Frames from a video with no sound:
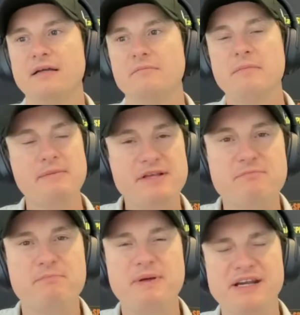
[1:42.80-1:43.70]
Maybe
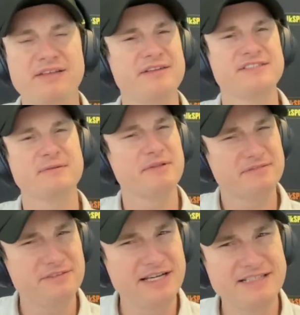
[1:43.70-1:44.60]
better than some of the
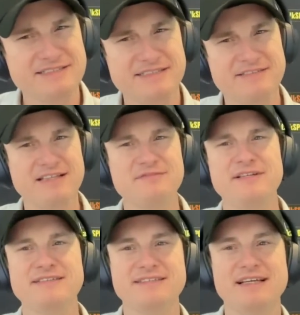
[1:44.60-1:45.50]
fans, is that fair
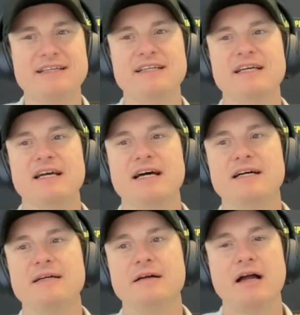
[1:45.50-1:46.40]
to say?
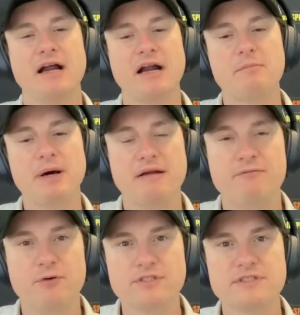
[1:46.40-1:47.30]
But
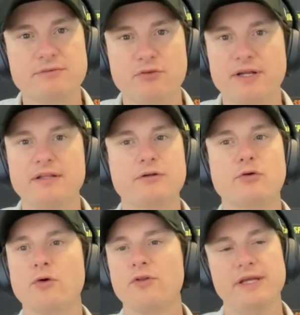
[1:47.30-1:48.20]
unfortunately for England,
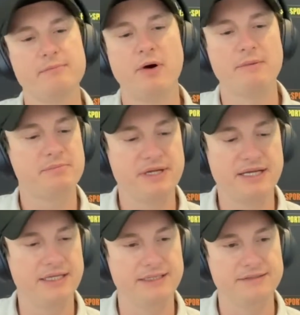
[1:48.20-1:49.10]
Crawley might
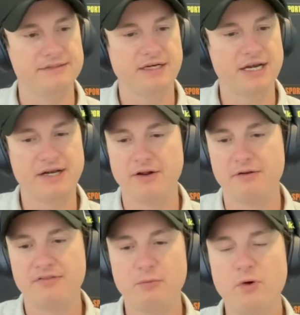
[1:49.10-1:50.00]
be, I don't know,
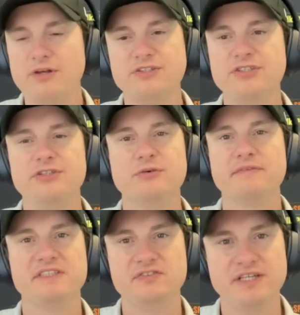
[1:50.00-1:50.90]
the worst user of
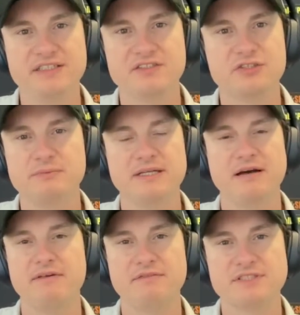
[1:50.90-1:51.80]
his feet to spin
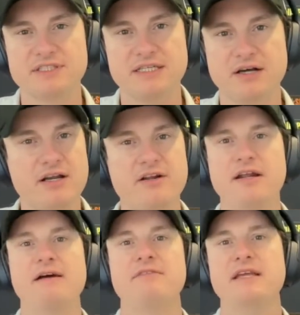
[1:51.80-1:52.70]
I've ever seen. I don't
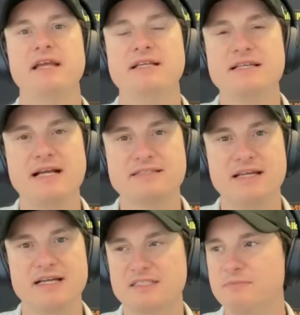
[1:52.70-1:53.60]
have the exact
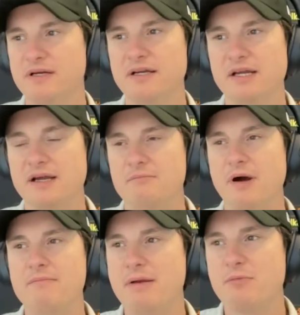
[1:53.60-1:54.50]
stats, but
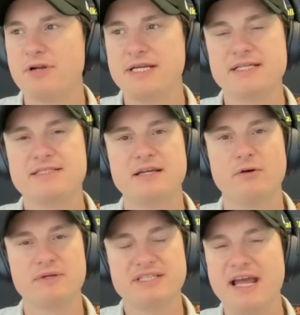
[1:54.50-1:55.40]
my memory is that
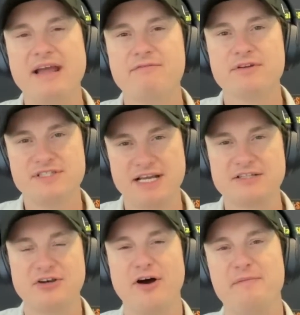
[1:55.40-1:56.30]
almost every second
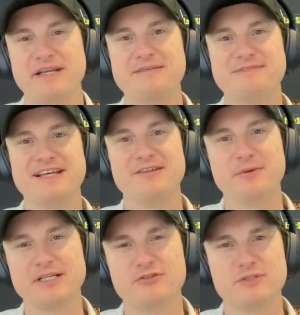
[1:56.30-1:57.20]
time he comes down the
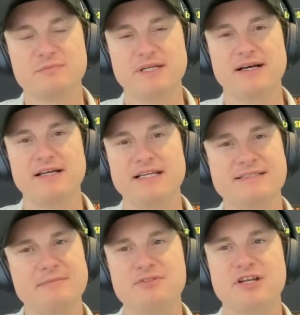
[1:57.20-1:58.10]
wicket to a spinner, he
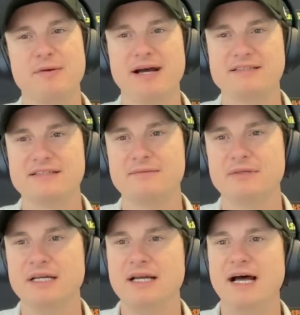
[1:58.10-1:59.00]
seems to go out to them
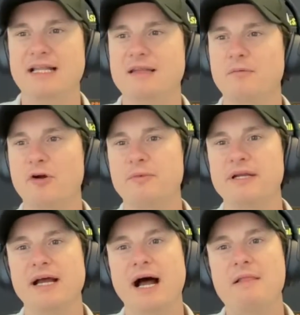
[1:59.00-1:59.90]
at the moment.
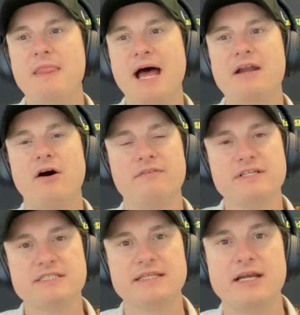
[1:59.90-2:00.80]
And that
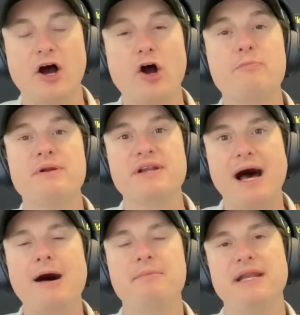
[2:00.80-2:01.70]
obviously opened
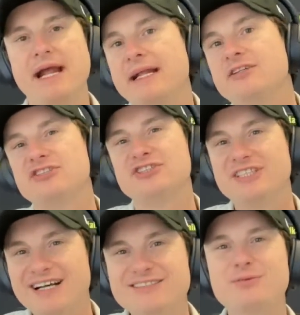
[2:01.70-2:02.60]
up an end
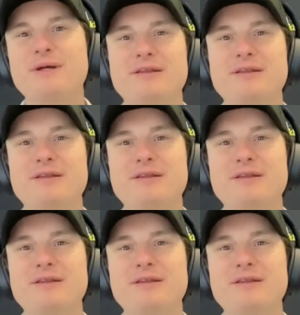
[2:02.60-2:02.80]
just when the